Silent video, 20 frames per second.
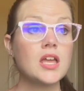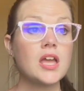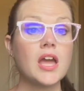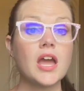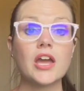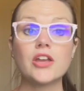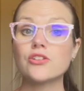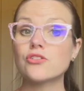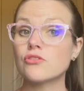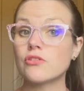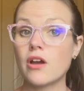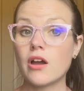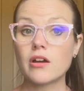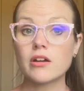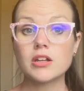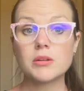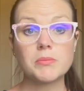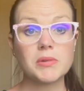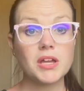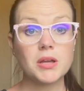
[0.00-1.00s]
and you're not
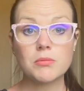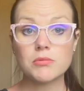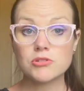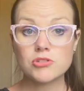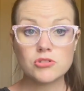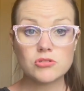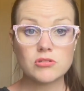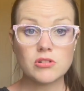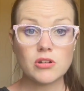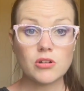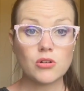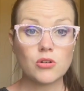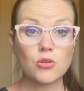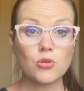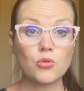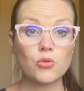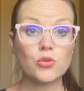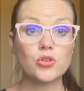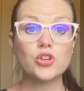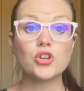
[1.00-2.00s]
going to be able to
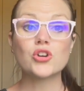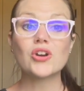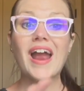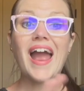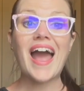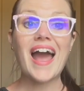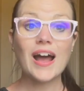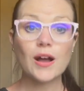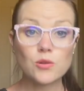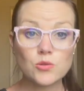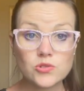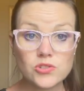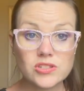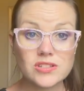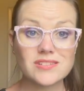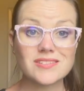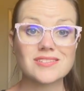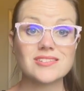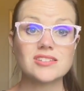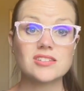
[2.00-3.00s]
know your
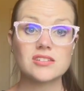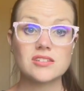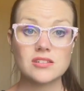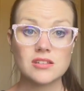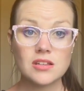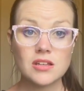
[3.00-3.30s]
houses.